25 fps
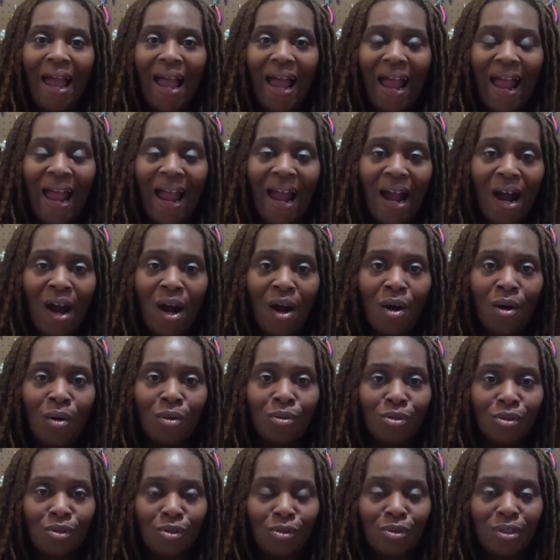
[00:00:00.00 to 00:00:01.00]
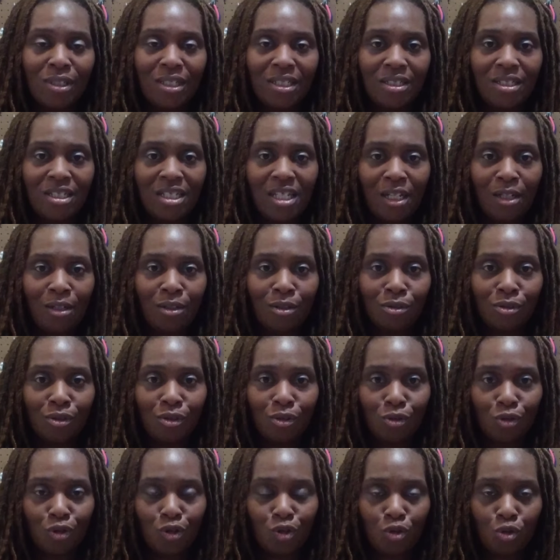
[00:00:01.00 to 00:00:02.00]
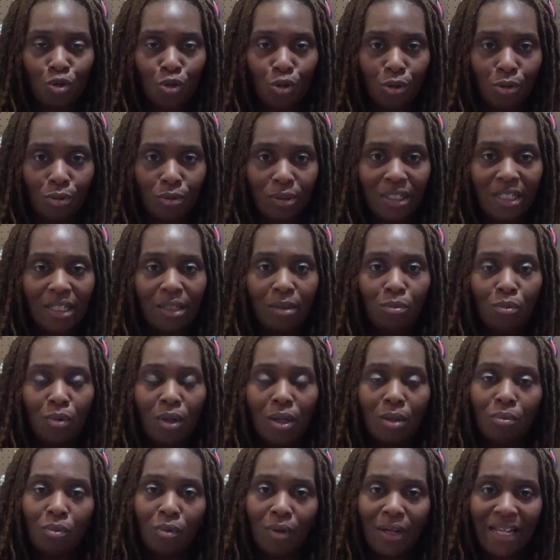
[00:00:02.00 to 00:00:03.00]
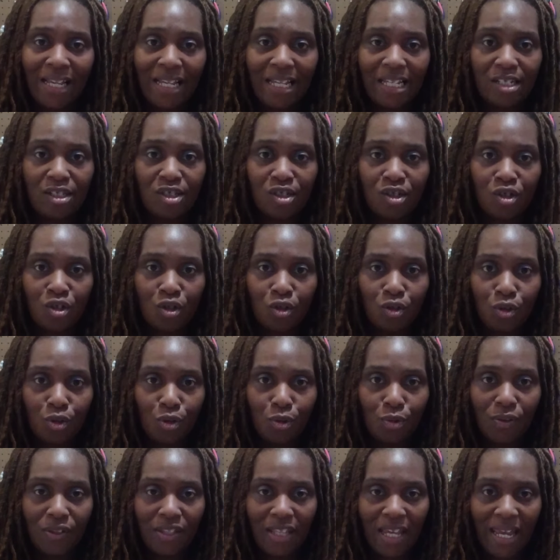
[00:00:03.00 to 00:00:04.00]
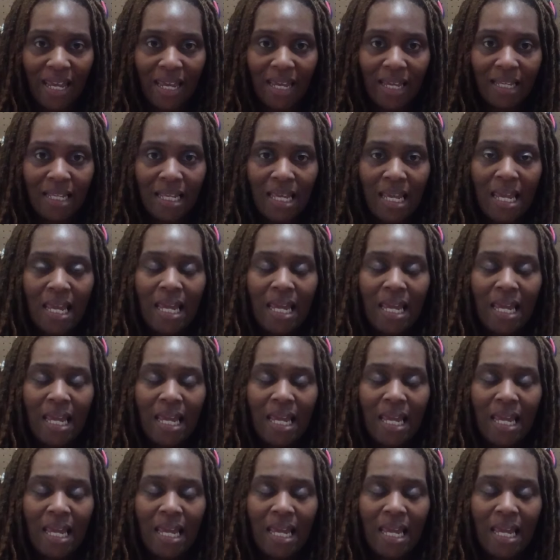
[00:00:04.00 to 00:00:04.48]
how you can tell your story, and what ways to do that.